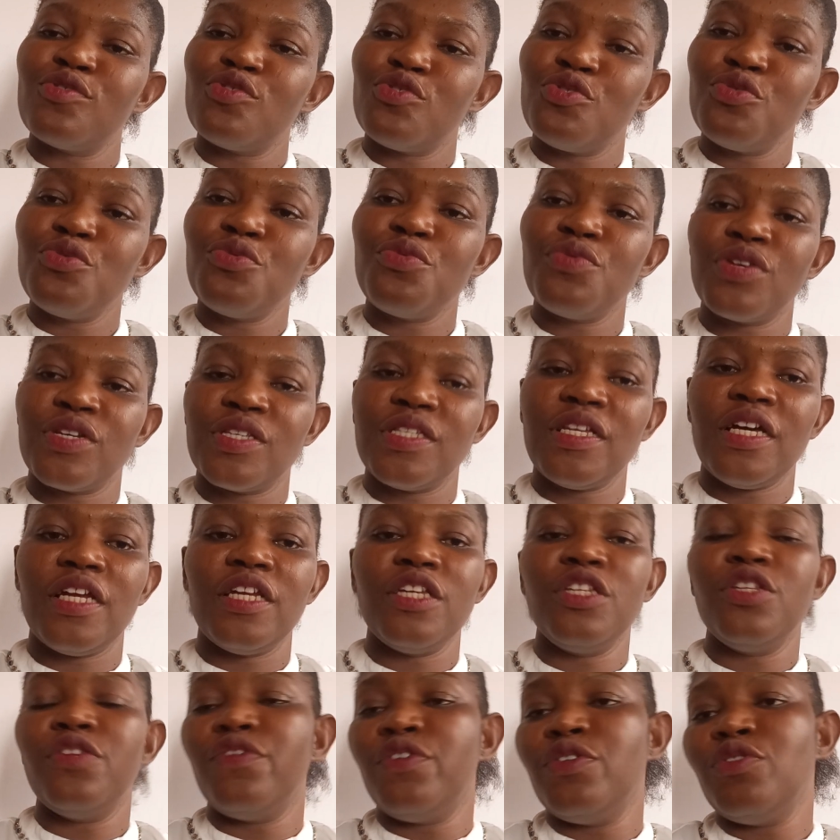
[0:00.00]
Two risks that
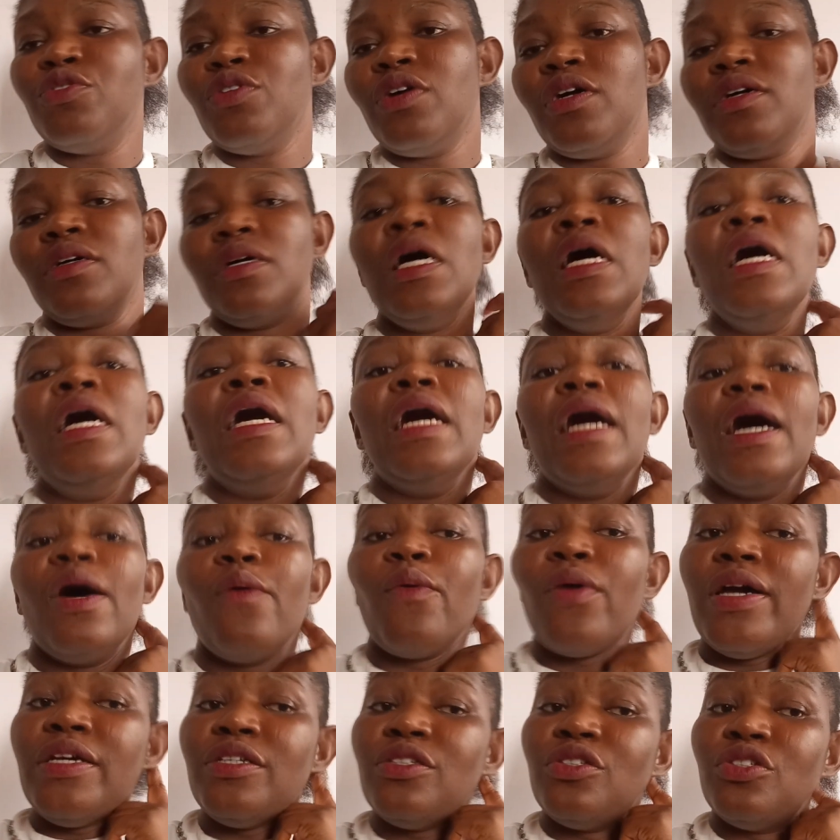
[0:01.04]
individual. And
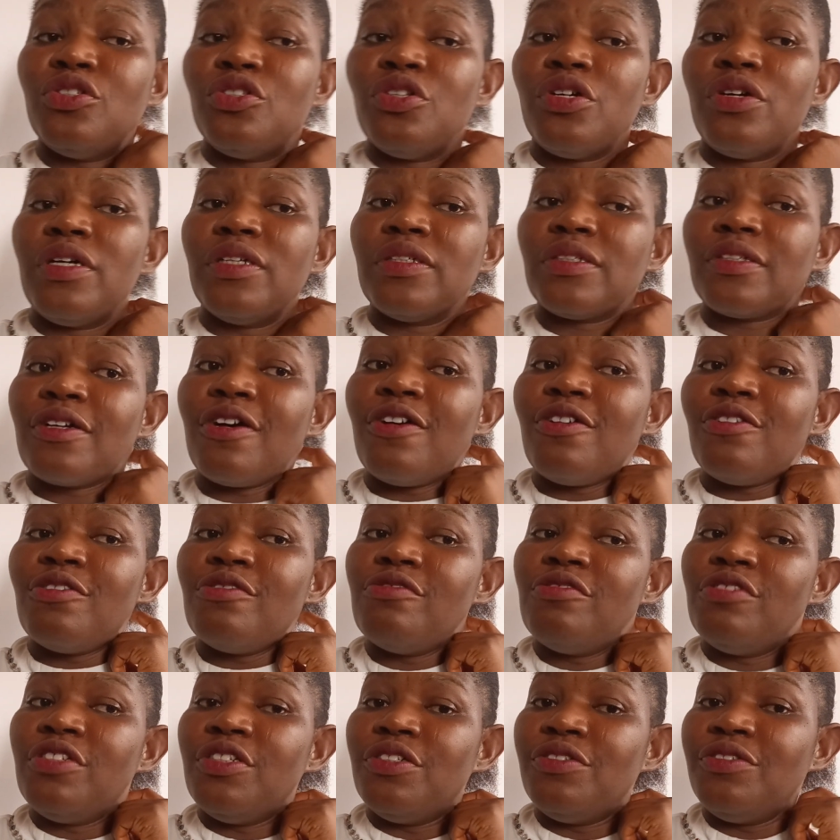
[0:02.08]
why is insurance
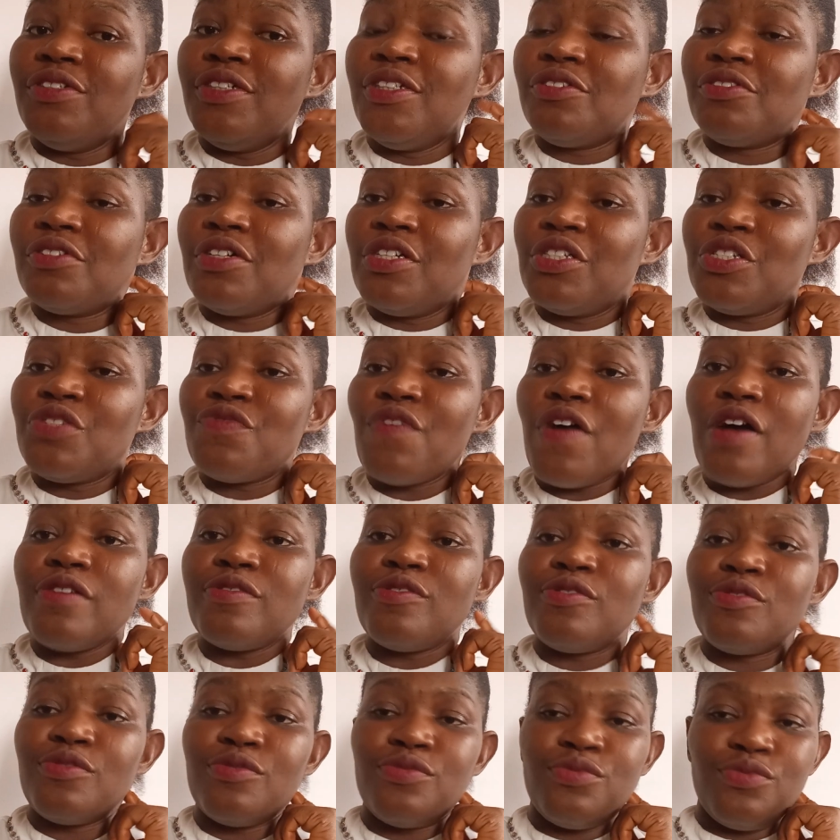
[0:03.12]
called the risk
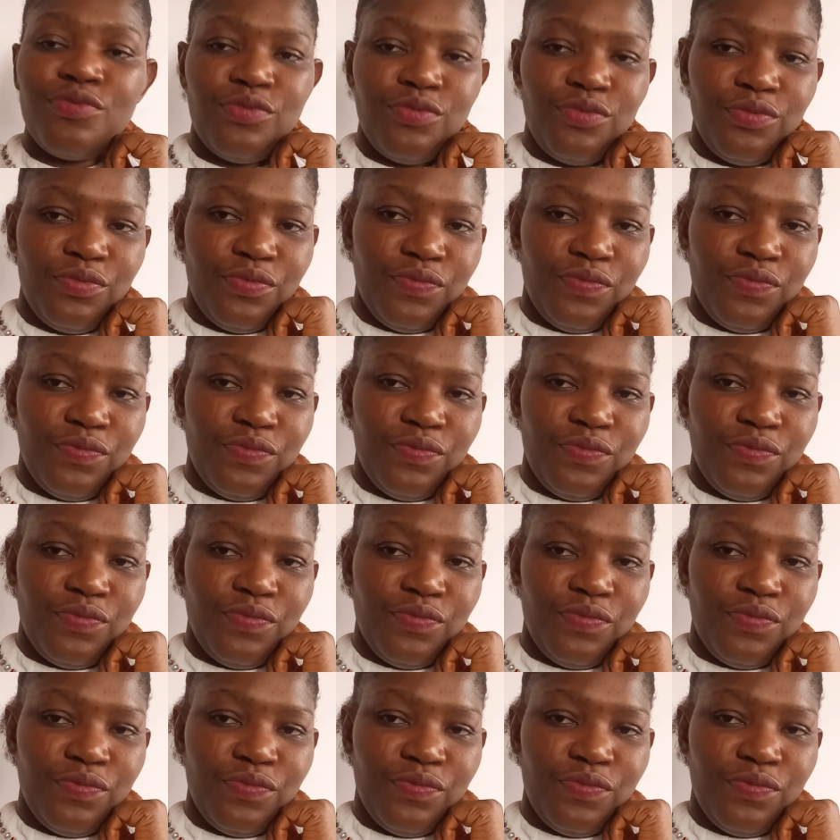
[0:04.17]
transfer tool?